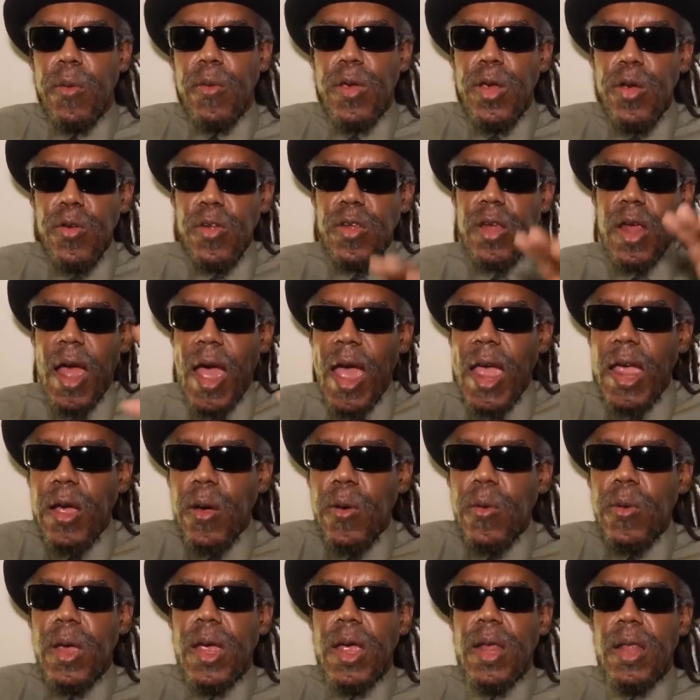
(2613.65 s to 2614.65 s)
When you say, I ain't
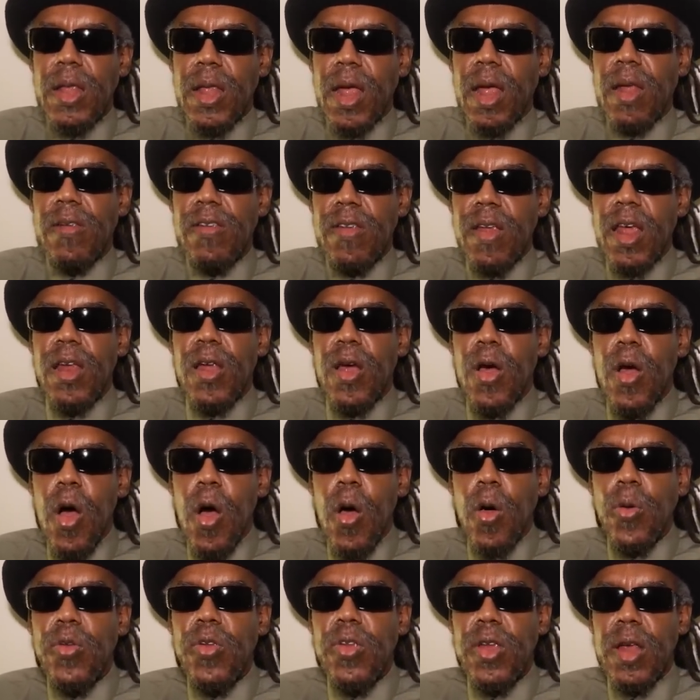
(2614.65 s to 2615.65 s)
gonna get that, say the
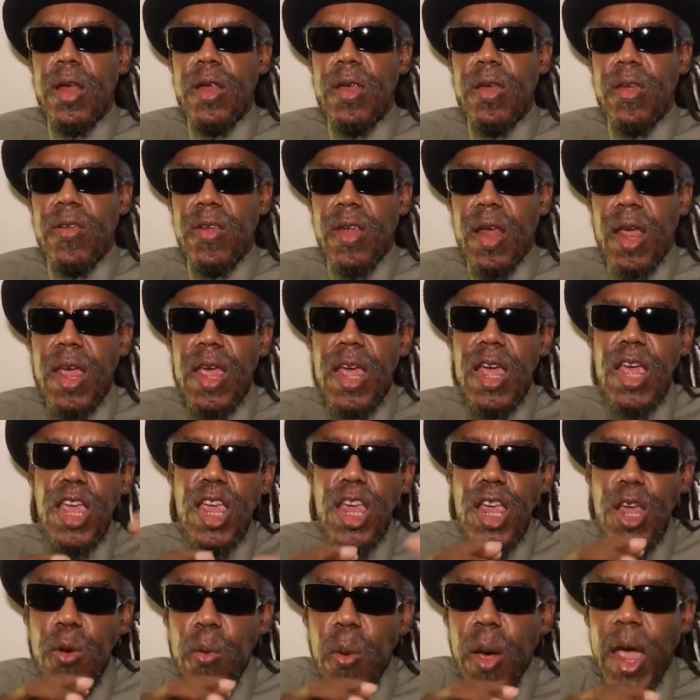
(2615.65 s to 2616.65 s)
whole sentence. Say,
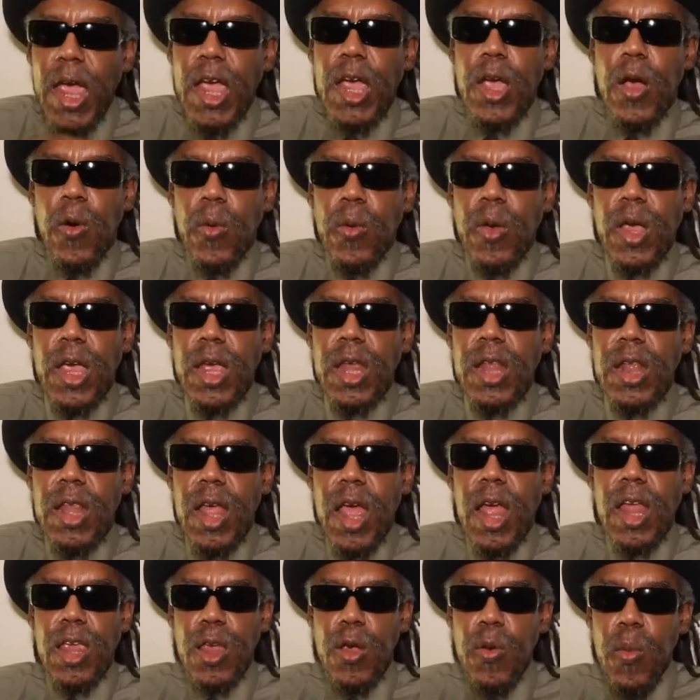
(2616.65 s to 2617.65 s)
you ain't gonna get
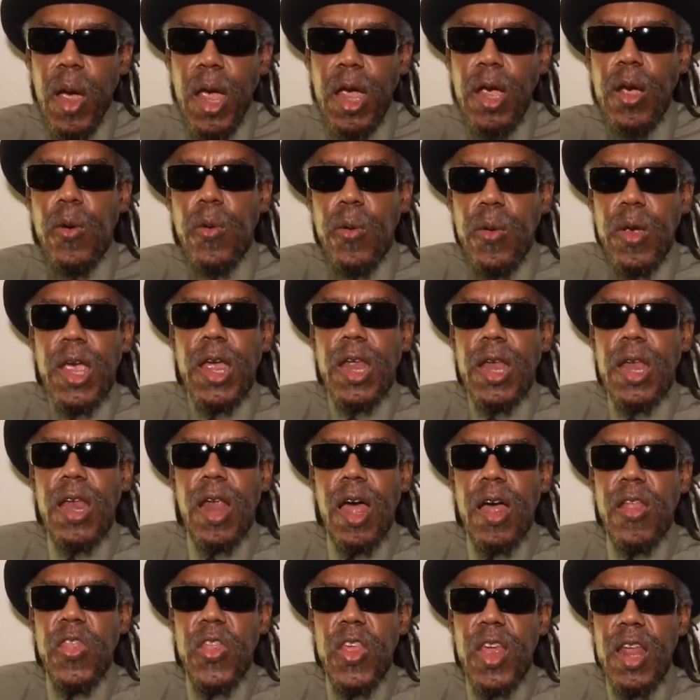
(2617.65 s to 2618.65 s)
that. You ain't gonna get
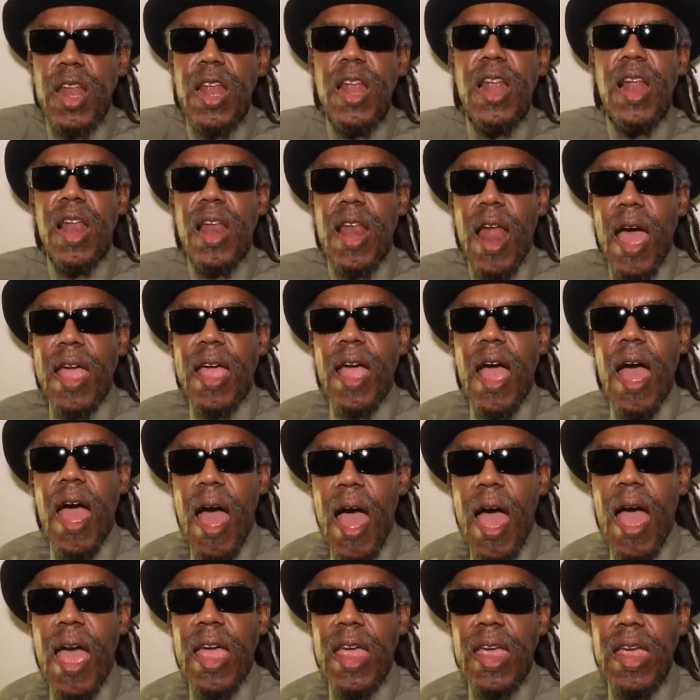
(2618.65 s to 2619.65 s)
nothing like
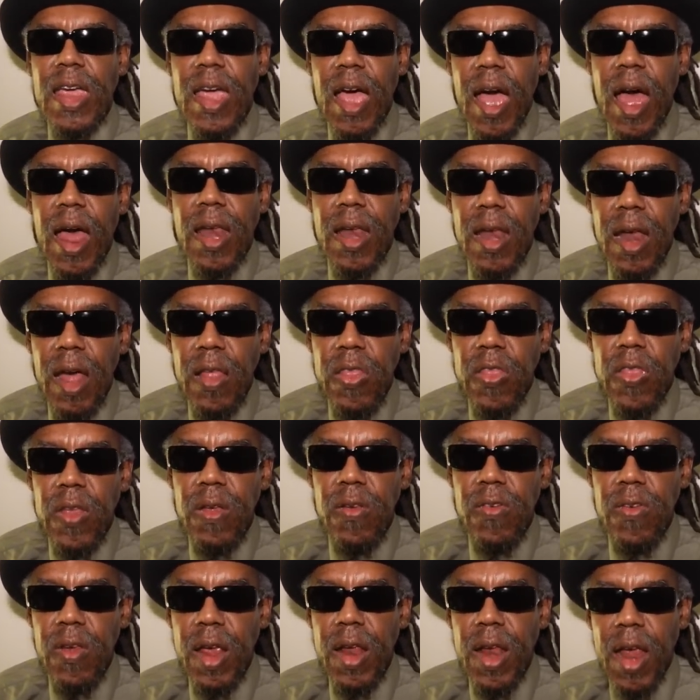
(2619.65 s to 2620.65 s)
I ain't got nothing.
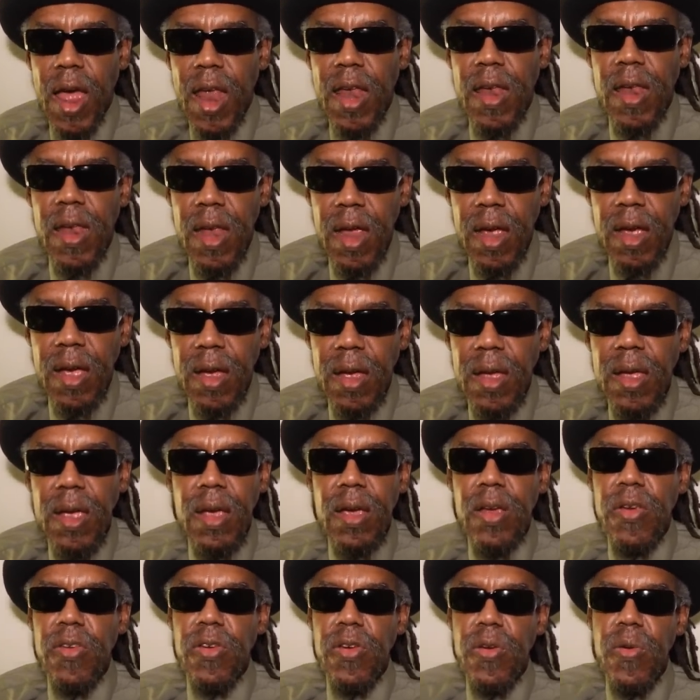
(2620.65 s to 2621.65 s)
Say that, nigga,
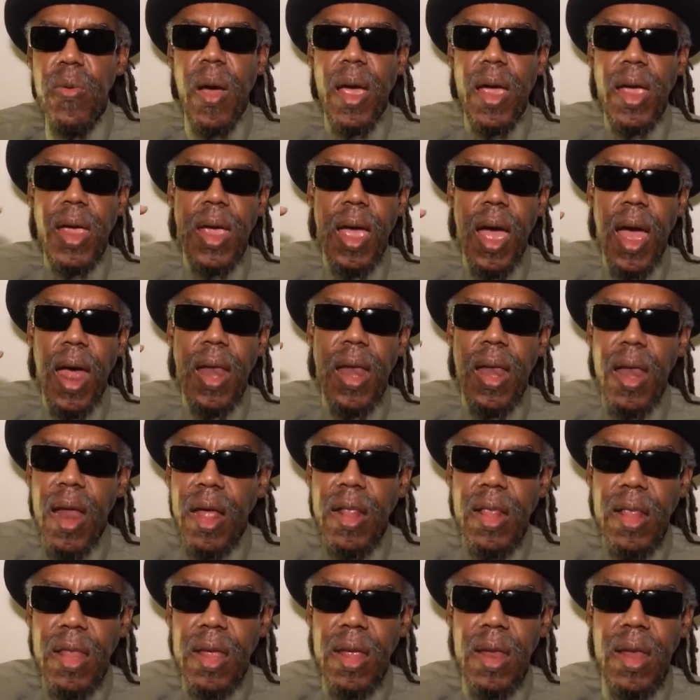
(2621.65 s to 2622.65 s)
cause you ain't got
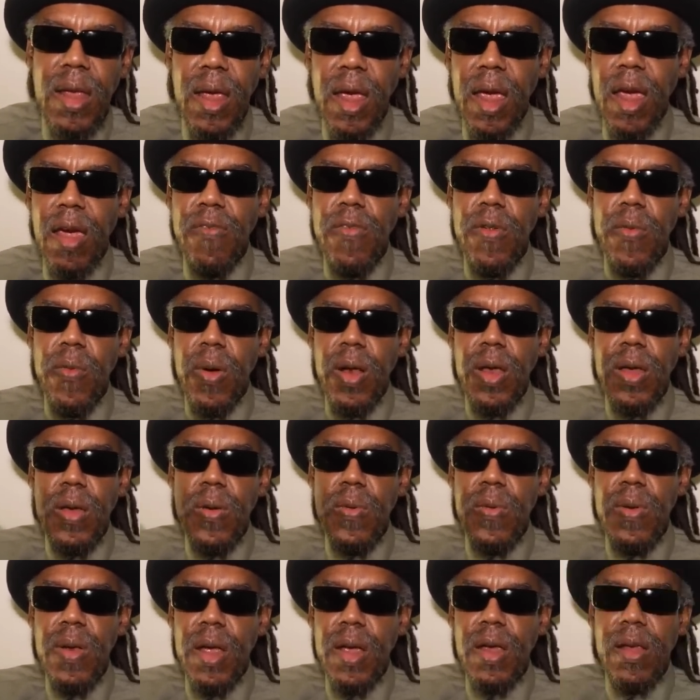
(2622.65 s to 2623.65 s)
nothing. Every one of
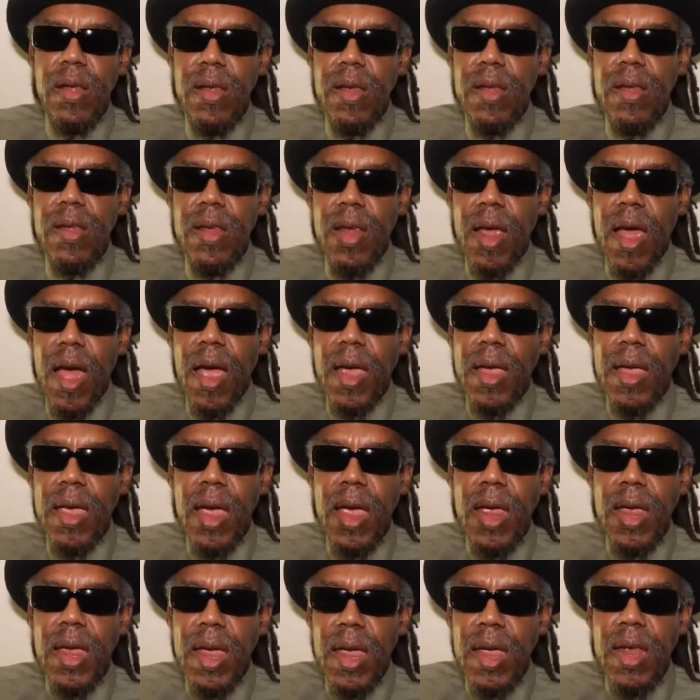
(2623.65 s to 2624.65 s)
you niggas that say, I
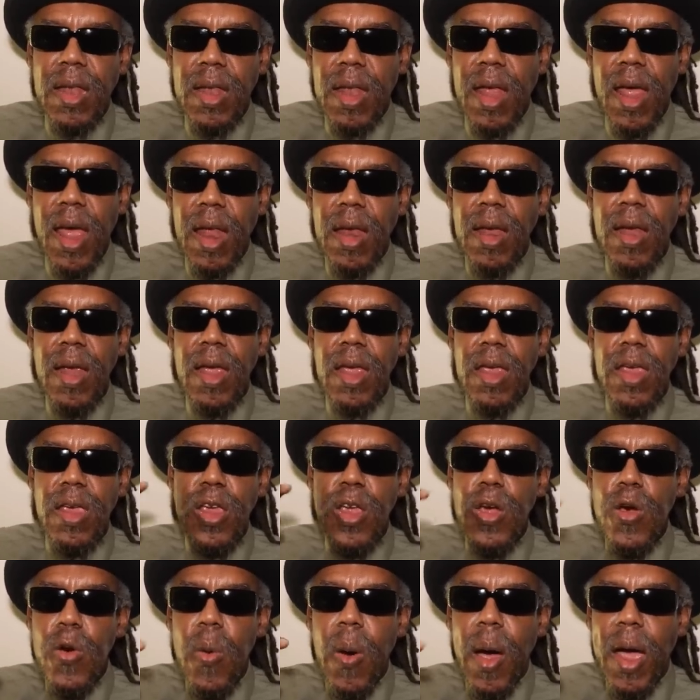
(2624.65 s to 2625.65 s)
can't get that,
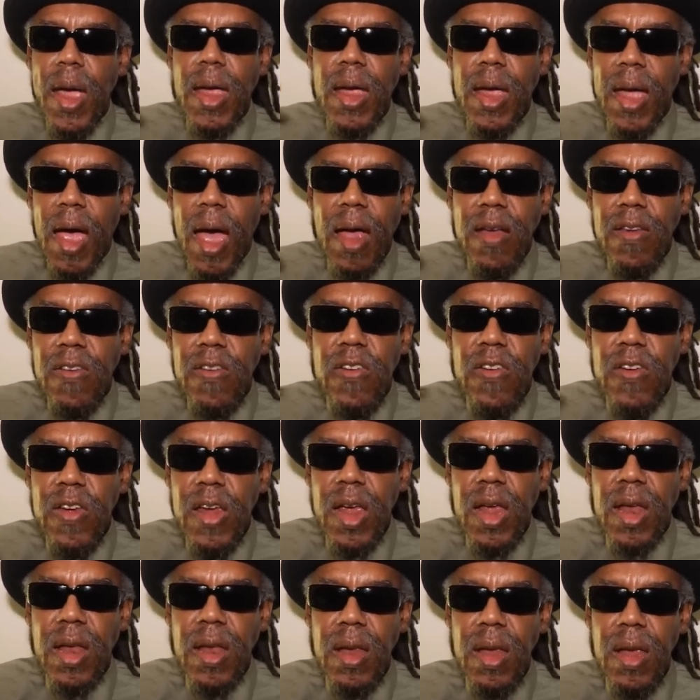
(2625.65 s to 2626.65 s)
you ain't got
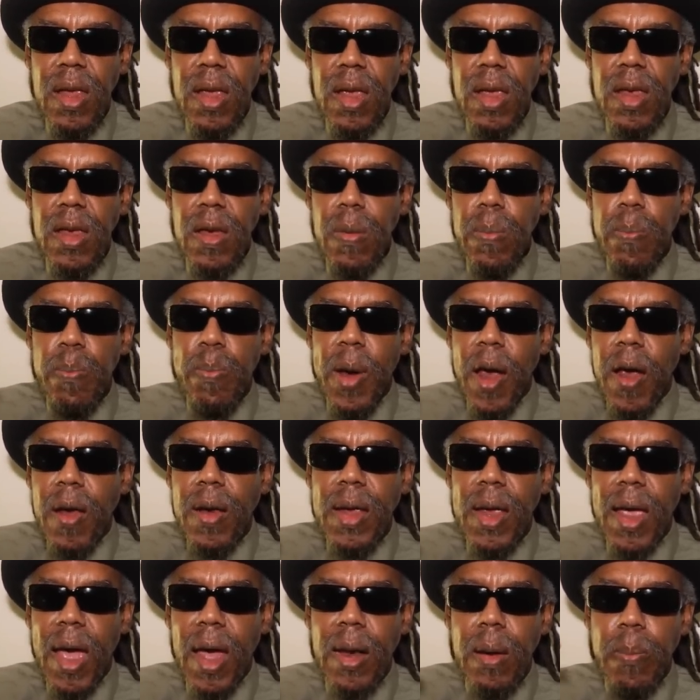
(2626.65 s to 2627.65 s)
shit. You
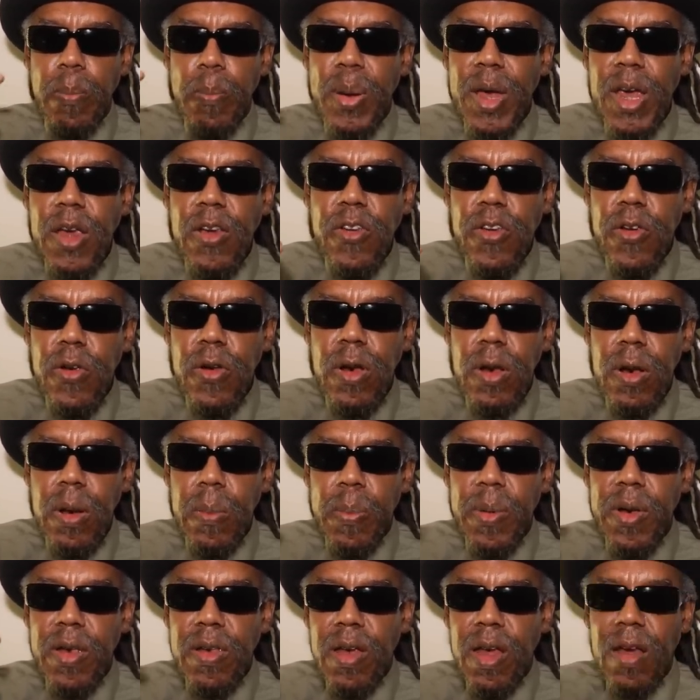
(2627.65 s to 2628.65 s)
barely got a pea shooter to
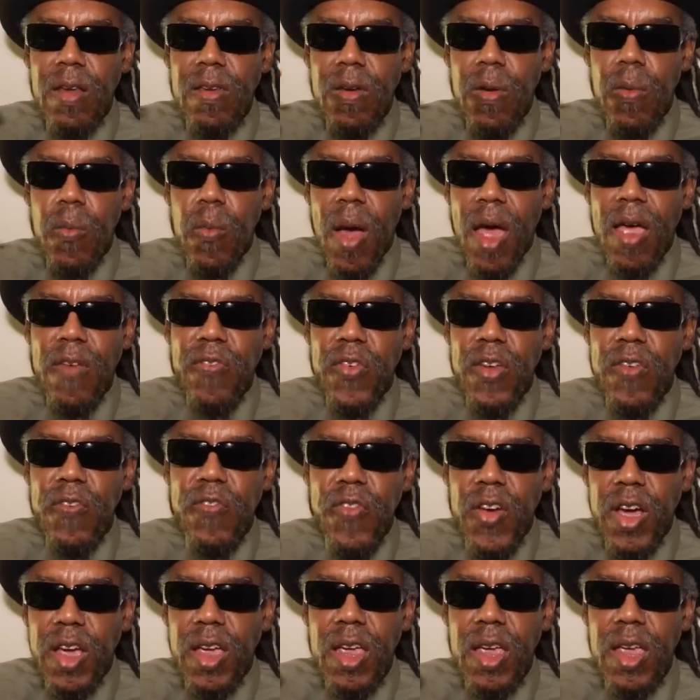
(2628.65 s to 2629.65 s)
protect your wife and
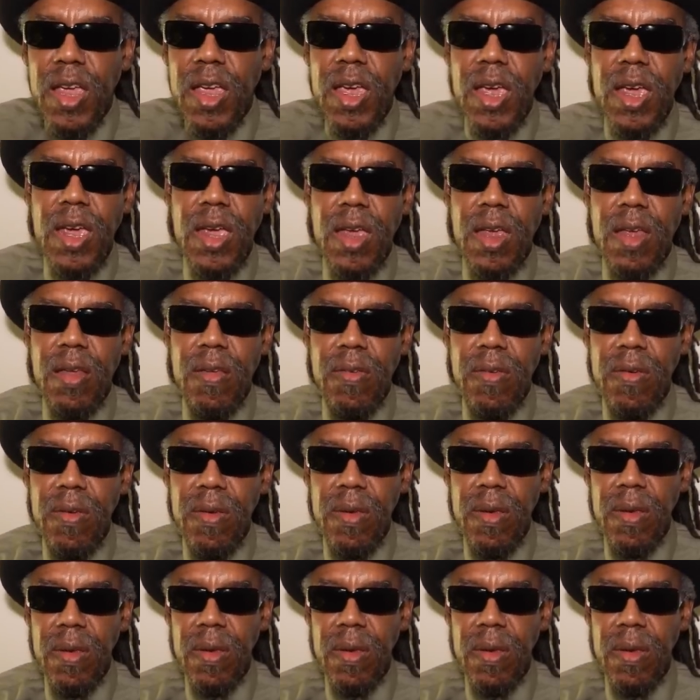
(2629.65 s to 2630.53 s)
fucking kids.